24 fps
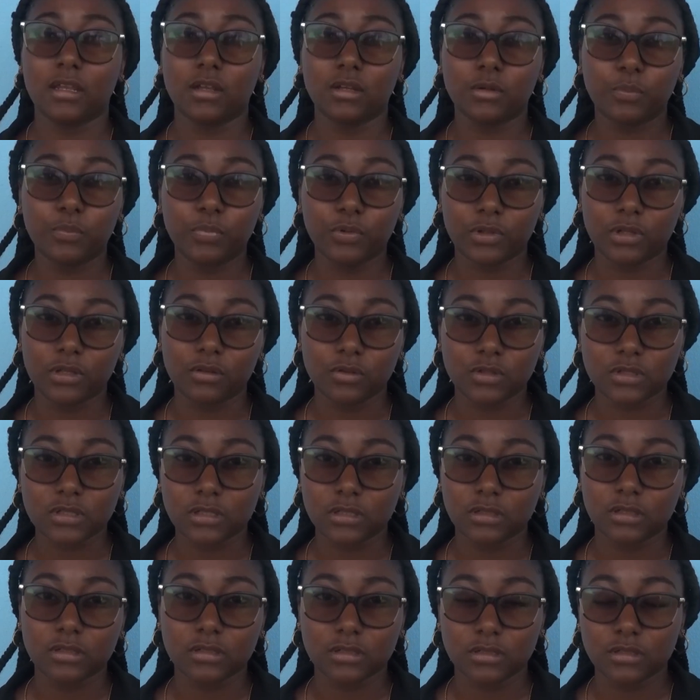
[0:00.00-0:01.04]
could put those
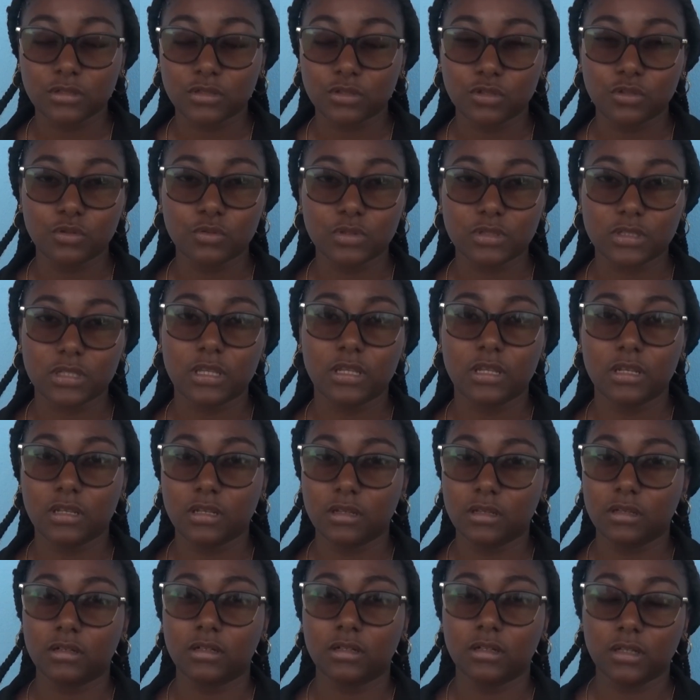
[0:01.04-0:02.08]
skills into use in
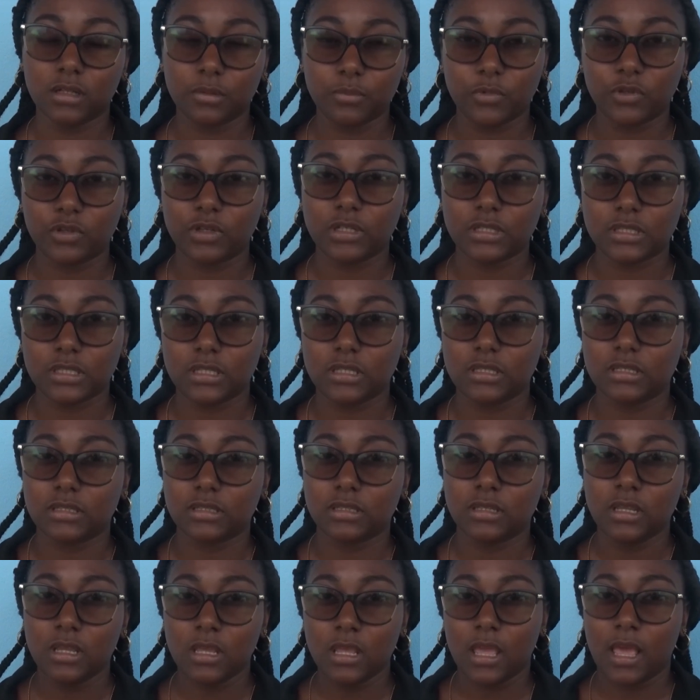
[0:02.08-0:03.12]
the communities
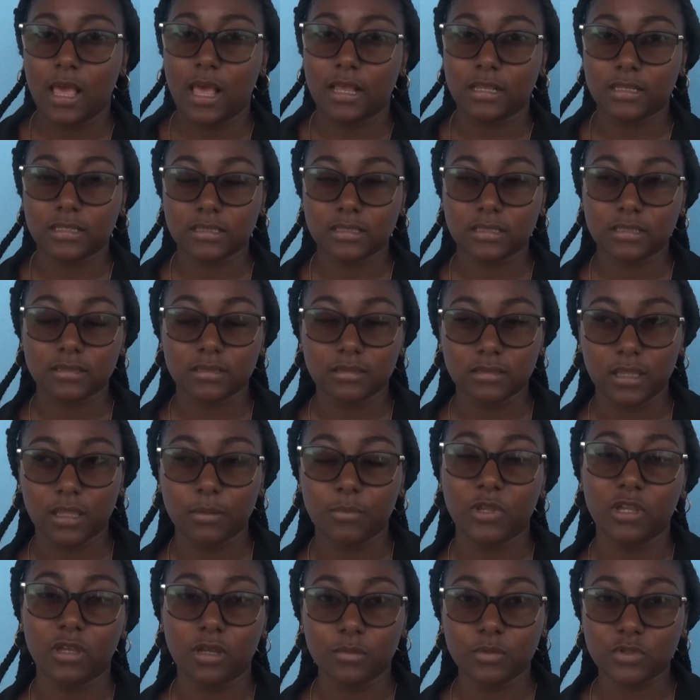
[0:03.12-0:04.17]
as they
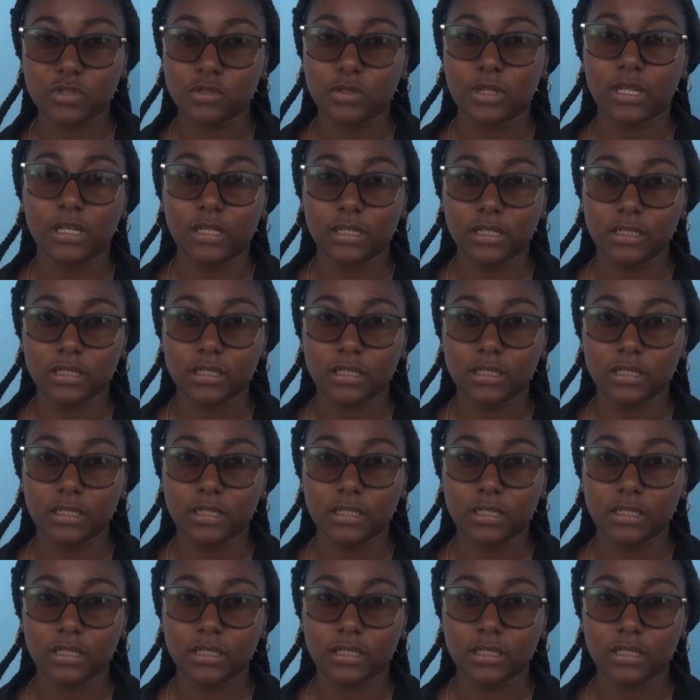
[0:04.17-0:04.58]
become student